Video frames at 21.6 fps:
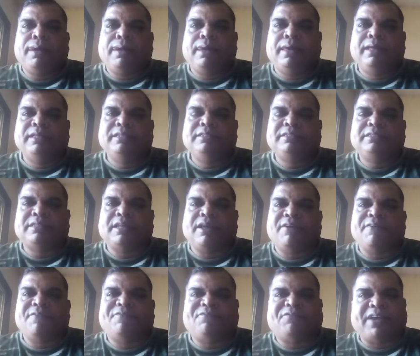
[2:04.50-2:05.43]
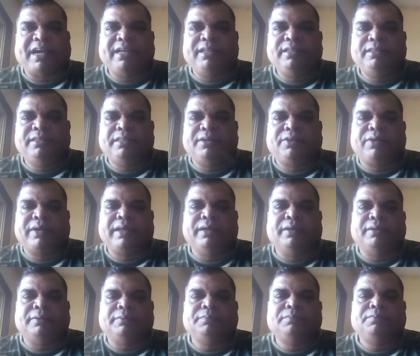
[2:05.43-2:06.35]
is find the
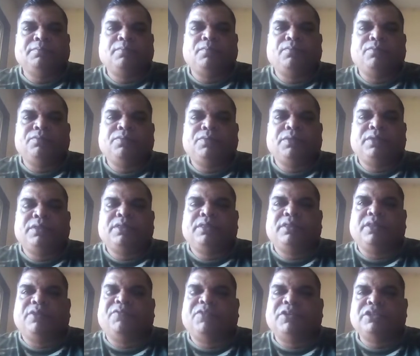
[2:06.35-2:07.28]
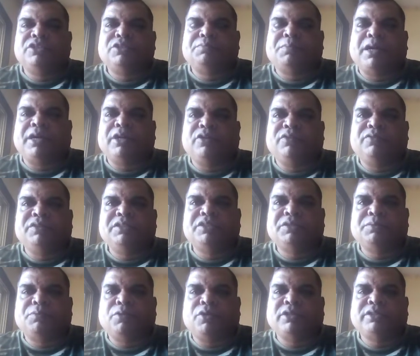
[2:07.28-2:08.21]
trigger. The first part of
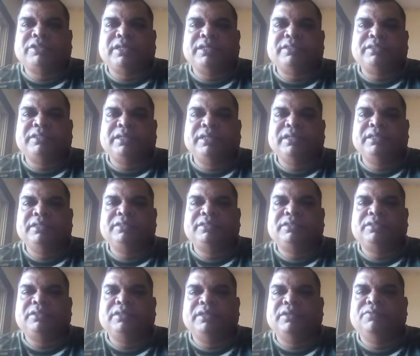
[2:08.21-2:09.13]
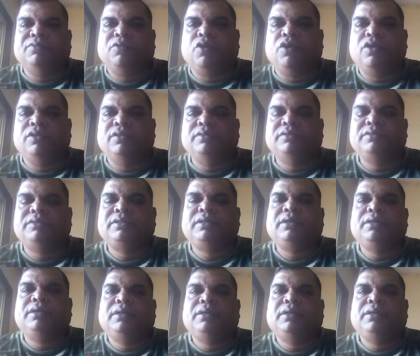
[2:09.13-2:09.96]
this process involves